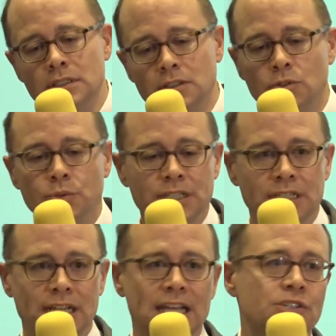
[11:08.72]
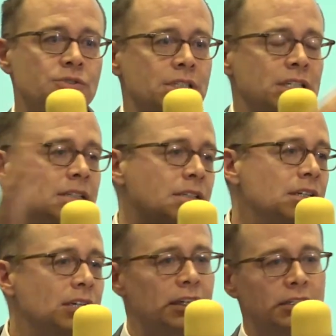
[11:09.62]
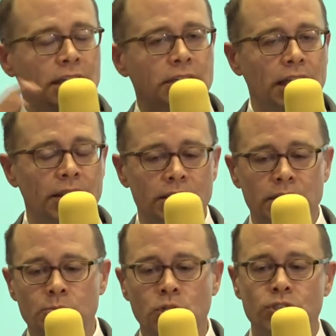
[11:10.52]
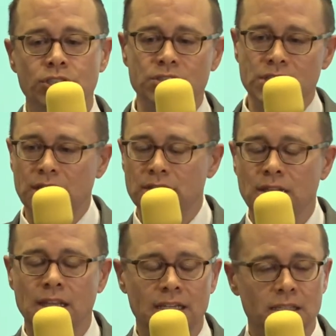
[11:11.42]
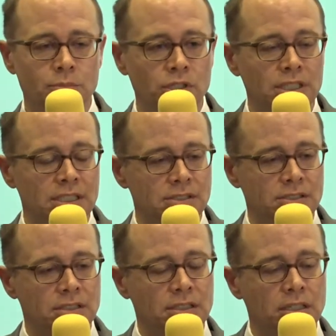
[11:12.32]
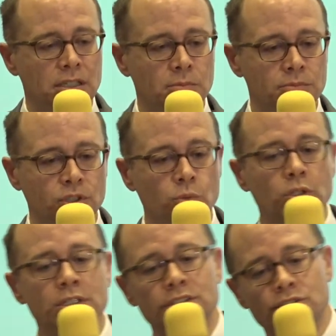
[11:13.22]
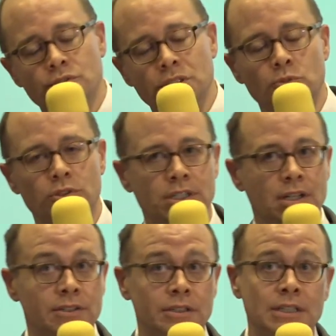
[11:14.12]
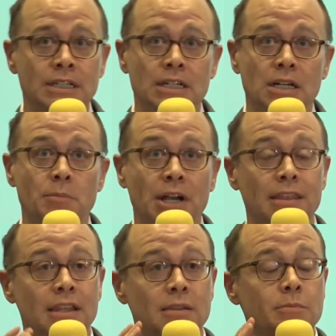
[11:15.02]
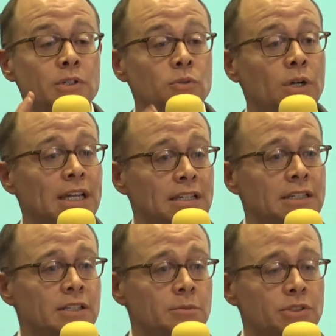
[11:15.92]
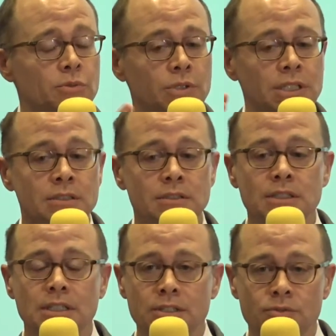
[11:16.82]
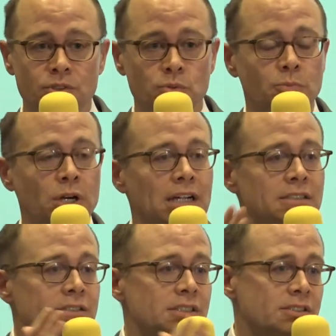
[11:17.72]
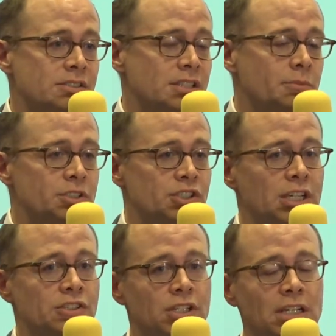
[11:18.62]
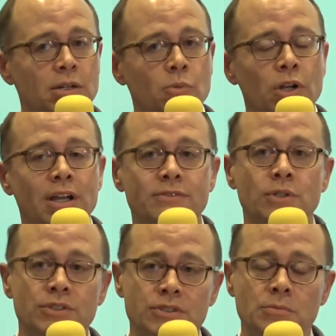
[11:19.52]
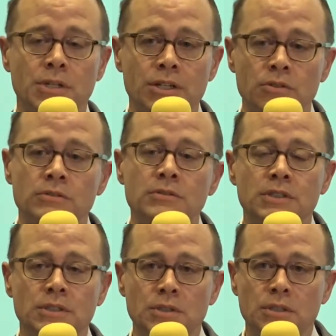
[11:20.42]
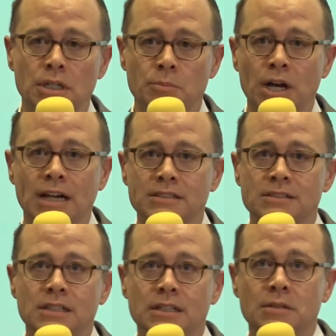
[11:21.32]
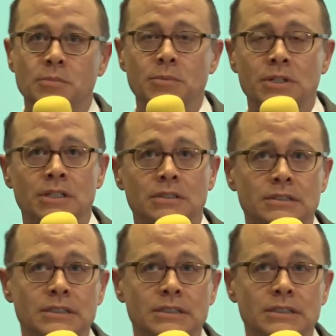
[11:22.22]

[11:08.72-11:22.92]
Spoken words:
greed and hatred and the emotions that can pull us to one extreme or another. But I think the middle way here between individual practice and systemic change, and what I've noticed in my own practice, and I think maybe I'll